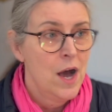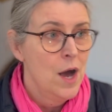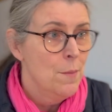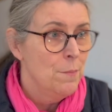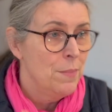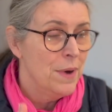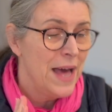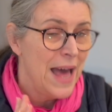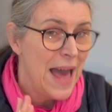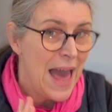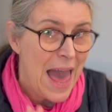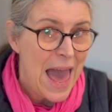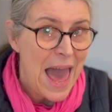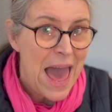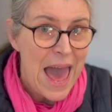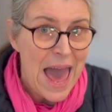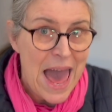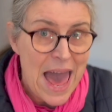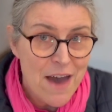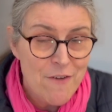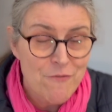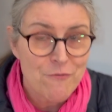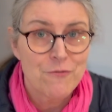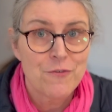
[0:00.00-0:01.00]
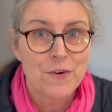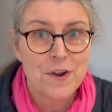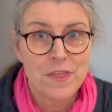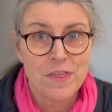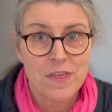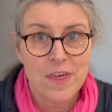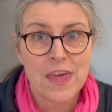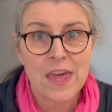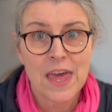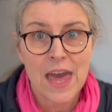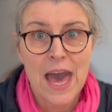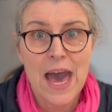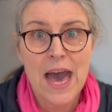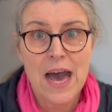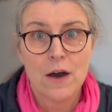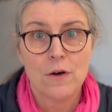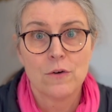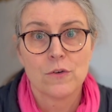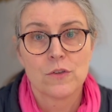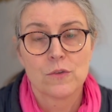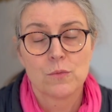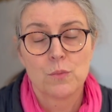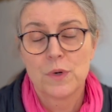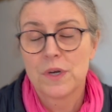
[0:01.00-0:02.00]
but everything
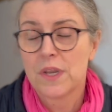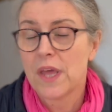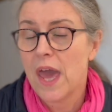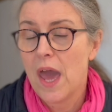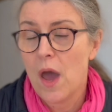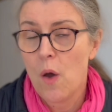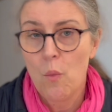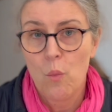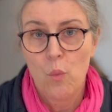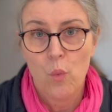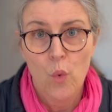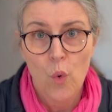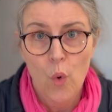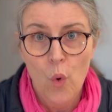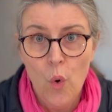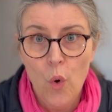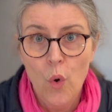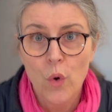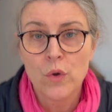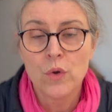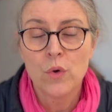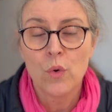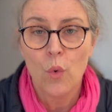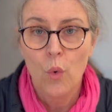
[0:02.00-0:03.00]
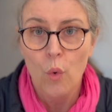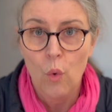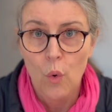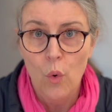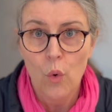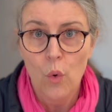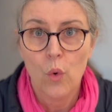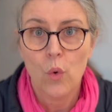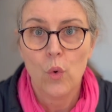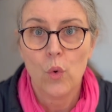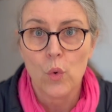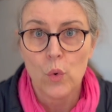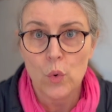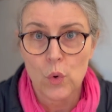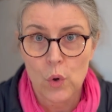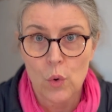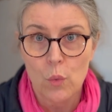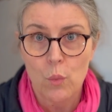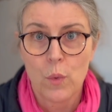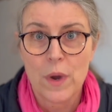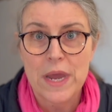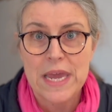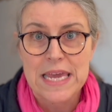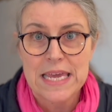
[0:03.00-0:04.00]
else would get worn all
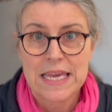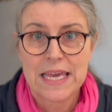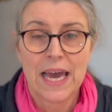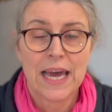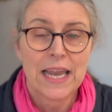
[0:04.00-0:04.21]
week.